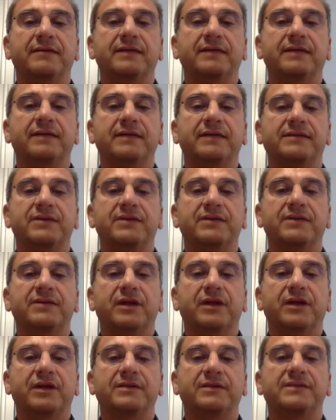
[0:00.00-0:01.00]
and
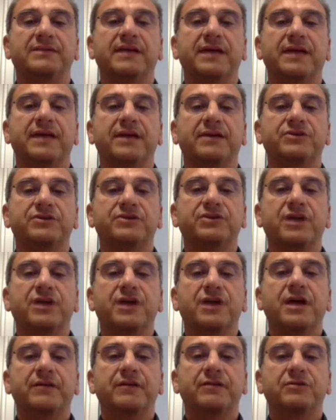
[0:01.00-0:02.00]
translational research
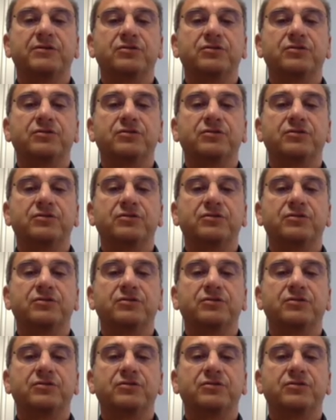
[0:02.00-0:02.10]
and